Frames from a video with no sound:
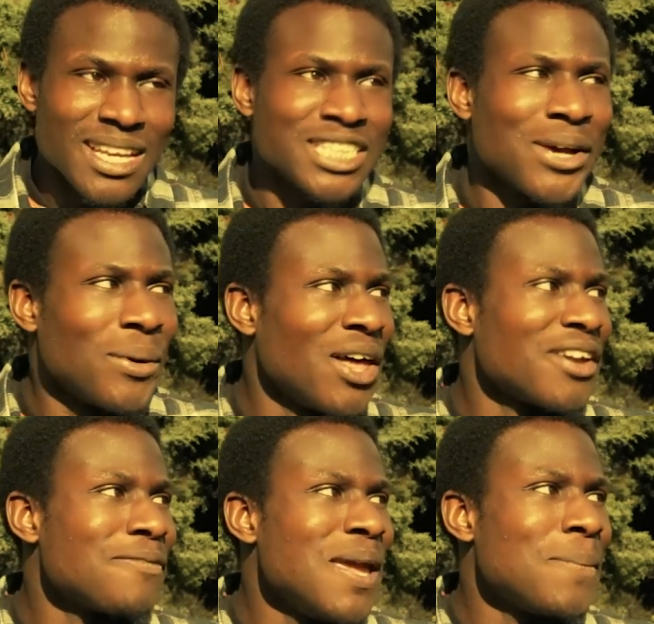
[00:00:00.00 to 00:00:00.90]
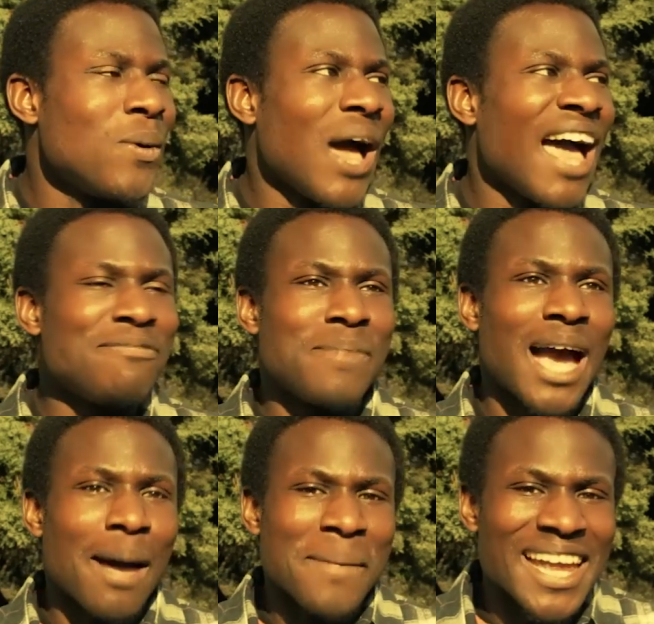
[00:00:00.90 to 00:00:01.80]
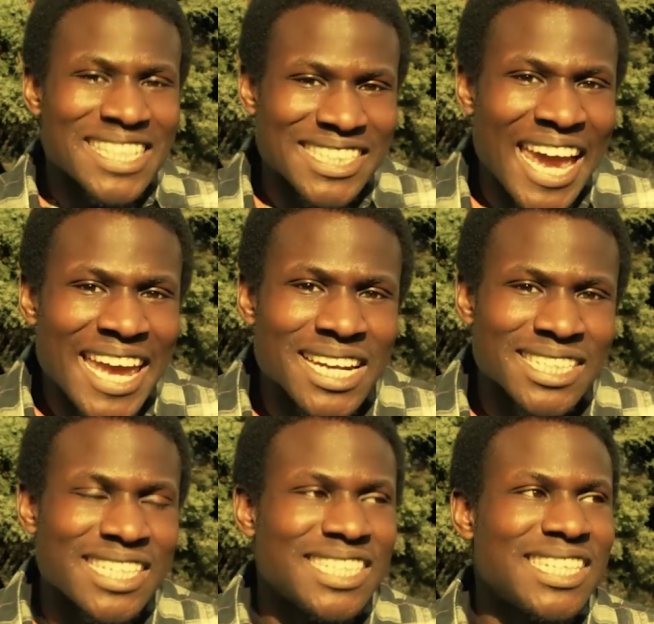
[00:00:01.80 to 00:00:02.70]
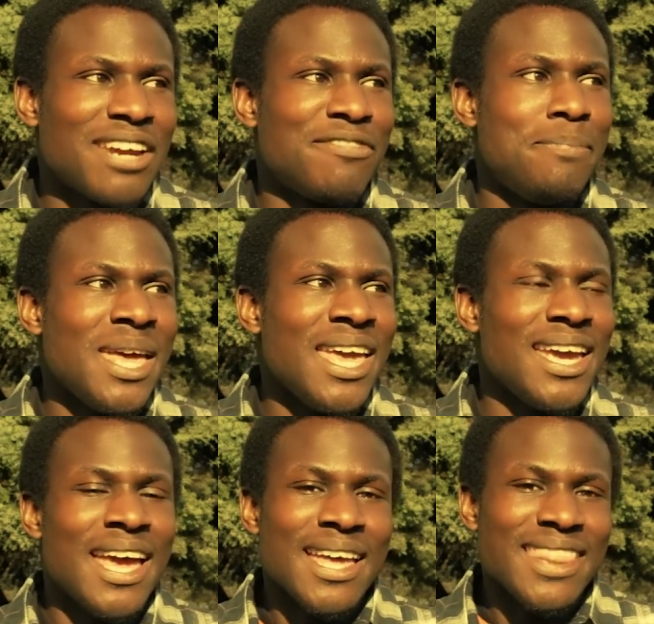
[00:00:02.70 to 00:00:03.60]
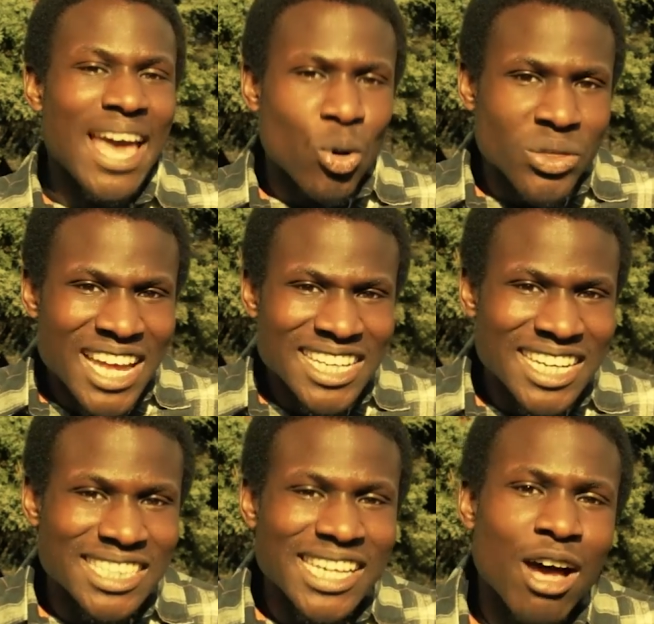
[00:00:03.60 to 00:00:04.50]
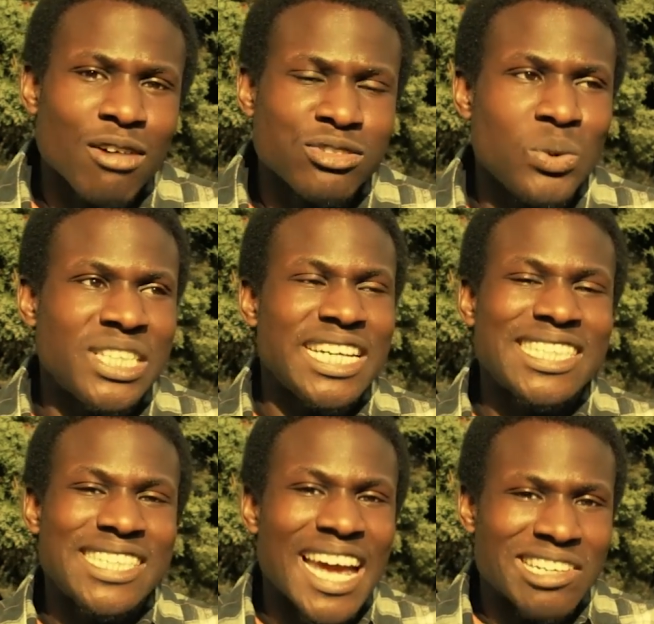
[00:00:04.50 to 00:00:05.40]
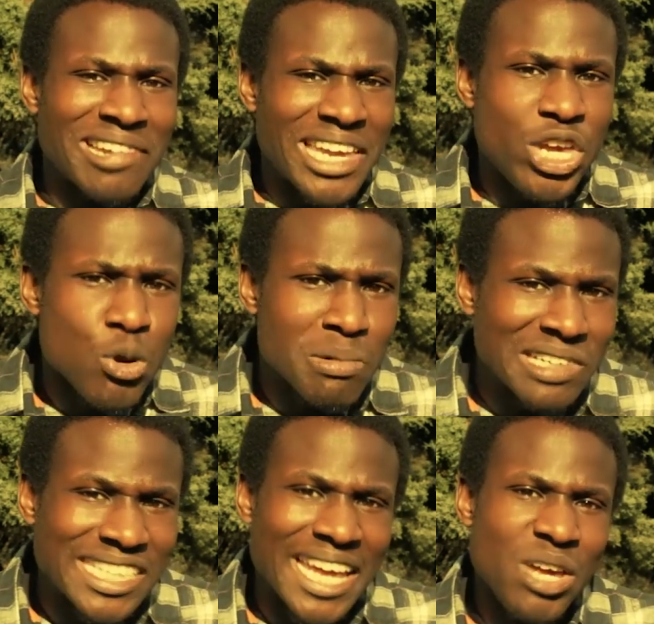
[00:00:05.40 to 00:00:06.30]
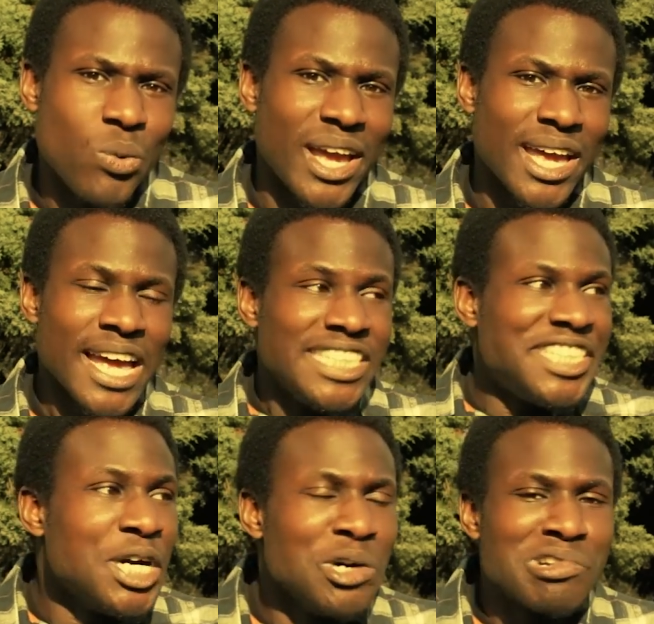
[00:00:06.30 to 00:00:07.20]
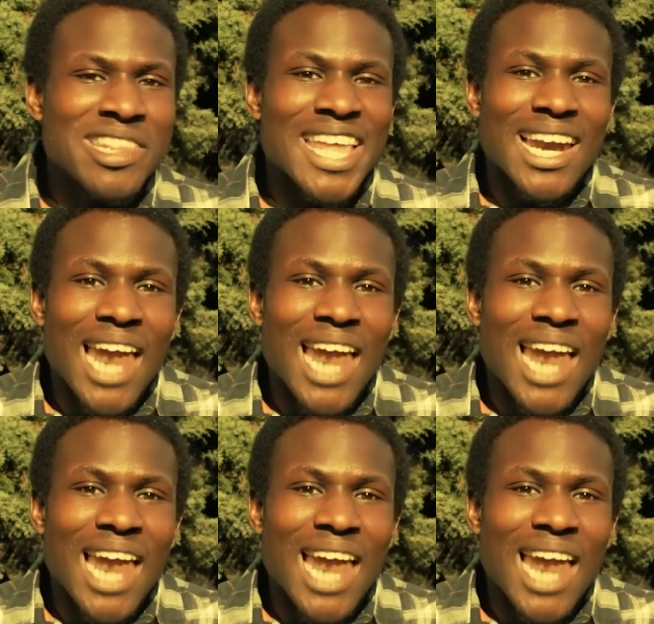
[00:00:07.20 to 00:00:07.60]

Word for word: So a lot of people have become entertainers instead of being their authentic selves, which is naturally humorous anyway. Children, they're